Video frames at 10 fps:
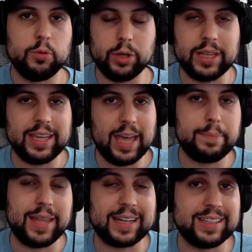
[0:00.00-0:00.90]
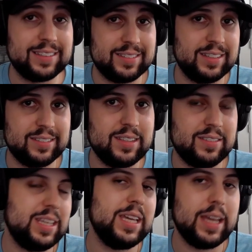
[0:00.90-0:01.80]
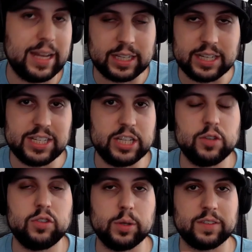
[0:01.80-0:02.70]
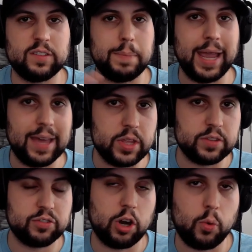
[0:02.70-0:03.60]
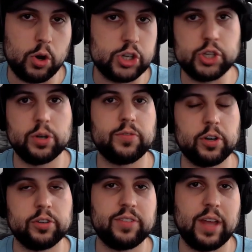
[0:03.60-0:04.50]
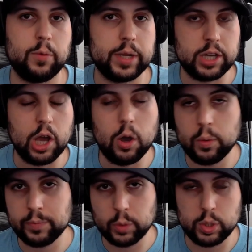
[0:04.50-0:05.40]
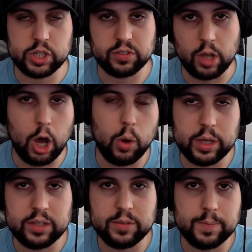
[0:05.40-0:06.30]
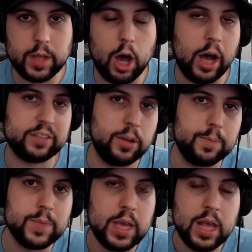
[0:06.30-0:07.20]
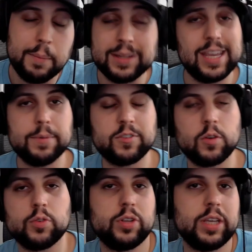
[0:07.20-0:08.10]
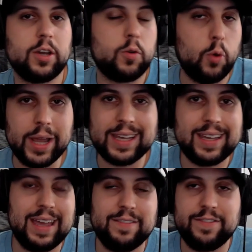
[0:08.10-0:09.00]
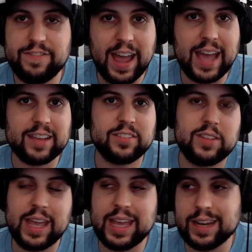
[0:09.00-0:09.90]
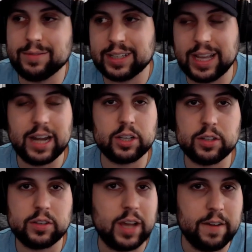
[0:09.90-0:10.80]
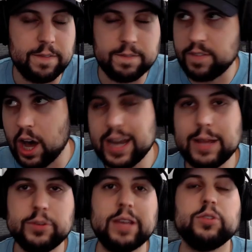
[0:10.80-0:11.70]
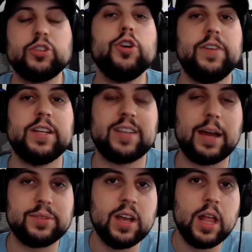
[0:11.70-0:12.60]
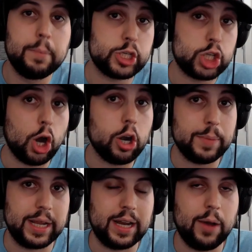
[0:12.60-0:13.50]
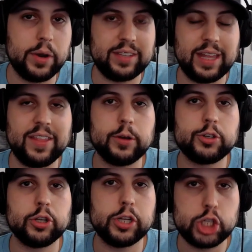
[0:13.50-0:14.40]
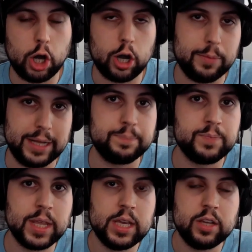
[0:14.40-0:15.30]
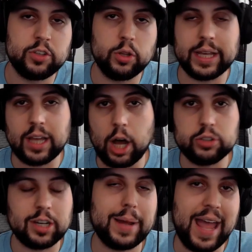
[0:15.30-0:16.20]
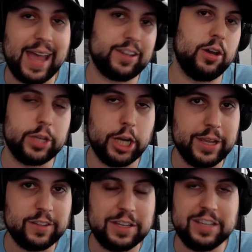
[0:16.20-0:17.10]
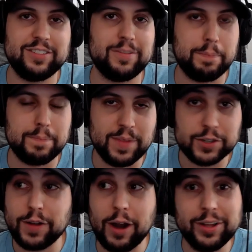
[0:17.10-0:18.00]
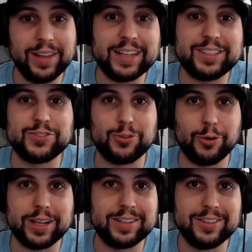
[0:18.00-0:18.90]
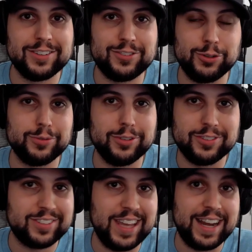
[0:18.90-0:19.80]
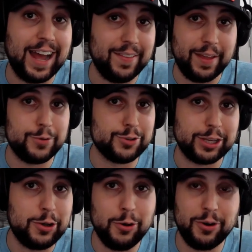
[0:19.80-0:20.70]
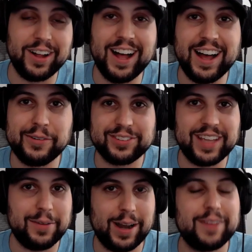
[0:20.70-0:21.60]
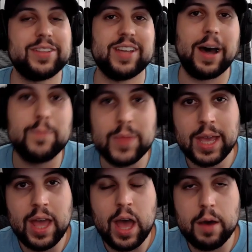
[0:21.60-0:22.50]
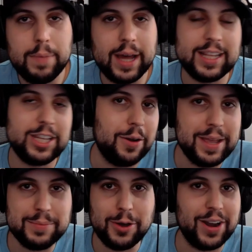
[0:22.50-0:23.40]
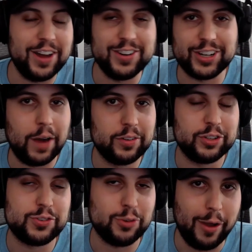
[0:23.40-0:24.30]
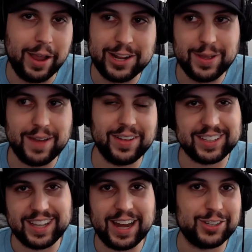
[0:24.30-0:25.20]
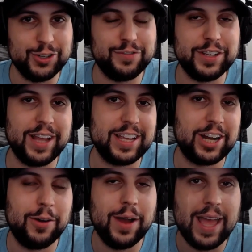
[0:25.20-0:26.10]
really kept that consistency, and it continues to expand the Star Wars universe that we know, which is always awesome. But the episode was really quick and fast and kind of fun. It was goofy at times, but charming. I want to say that. I thought it was really charming. So, like, I'll talk about Echo. You know, he's... First of all, I really liked his droid suit skin. I thought that was really cool, I will say right off the top. But, you know, him going undercover as a droid, and you have, like, the kind of goofy, you know,